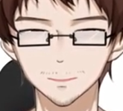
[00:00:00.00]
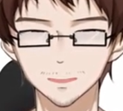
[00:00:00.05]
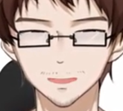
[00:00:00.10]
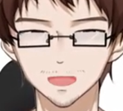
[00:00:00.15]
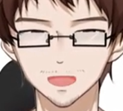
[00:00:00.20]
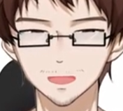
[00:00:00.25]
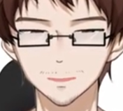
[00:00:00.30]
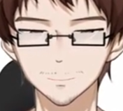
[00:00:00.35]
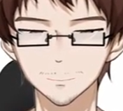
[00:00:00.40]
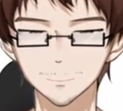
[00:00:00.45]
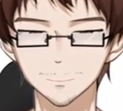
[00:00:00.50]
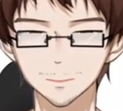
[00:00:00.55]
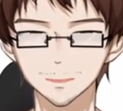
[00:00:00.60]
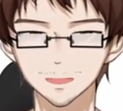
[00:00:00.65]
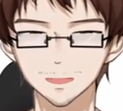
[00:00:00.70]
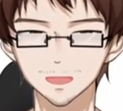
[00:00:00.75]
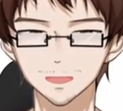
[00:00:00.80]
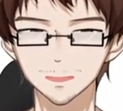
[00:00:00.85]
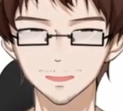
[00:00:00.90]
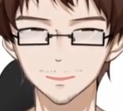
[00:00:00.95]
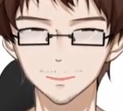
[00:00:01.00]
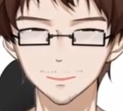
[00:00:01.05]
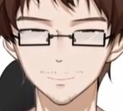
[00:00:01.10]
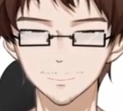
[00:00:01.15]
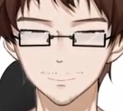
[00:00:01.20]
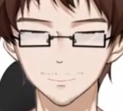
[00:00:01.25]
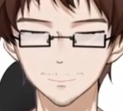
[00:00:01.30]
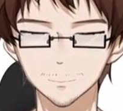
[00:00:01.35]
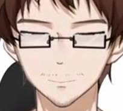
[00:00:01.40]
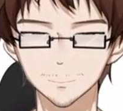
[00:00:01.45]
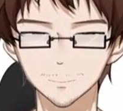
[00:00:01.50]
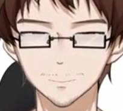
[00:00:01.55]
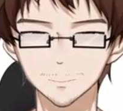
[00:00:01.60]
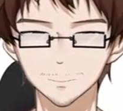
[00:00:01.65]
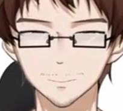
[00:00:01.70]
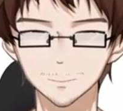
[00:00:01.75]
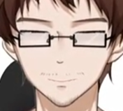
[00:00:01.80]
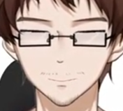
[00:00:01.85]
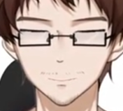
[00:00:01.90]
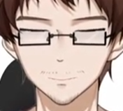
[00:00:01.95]
However, I keep it to my
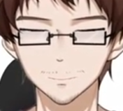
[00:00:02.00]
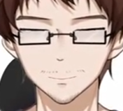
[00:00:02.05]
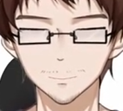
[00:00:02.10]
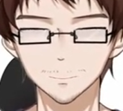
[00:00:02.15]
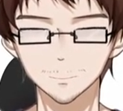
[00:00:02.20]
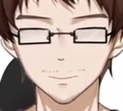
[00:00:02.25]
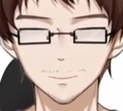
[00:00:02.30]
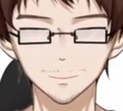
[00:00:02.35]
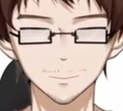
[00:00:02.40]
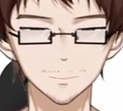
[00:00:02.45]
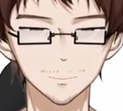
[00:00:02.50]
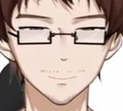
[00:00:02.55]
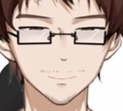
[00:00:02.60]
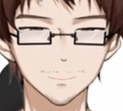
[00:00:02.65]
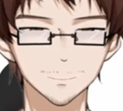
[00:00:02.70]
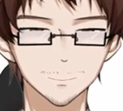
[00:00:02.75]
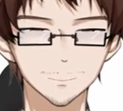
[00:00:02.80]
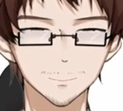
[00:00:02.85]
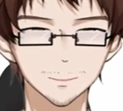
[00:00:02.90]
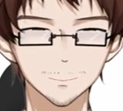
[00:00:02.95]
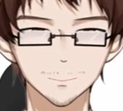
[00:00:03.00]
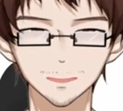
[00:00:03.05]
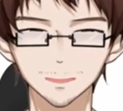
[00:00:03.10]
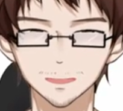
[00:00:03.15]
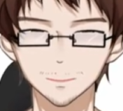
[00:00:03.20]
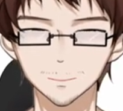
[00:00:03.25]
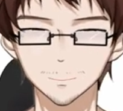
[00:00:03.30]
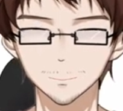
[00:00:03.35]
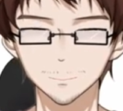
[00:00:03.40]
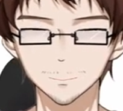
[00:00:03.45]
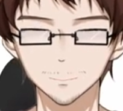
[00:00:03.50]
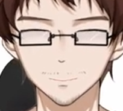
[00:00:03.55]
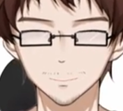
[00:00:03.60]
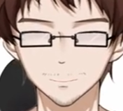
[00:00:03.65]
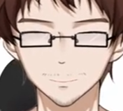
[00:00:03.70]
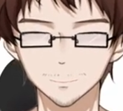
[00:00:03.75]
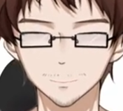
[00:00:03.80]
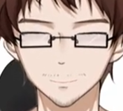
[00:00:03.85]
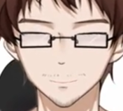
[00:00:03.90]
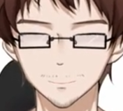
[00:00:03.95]
captions because that is
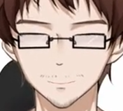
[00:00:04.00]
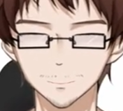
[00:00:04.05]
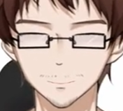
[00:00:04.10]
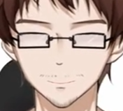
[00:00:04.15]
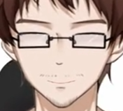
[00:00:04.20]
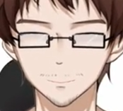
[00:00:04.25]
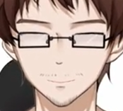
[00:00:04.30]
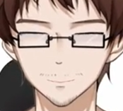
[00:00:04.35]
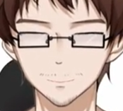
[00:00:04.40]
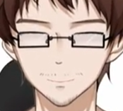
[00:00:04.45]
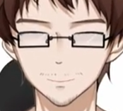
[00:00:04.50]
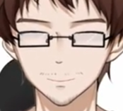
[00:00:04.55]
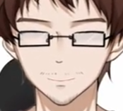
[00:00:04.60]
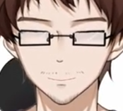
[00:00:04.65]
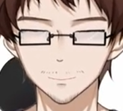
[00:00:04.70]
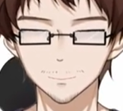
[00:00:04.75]
basically my,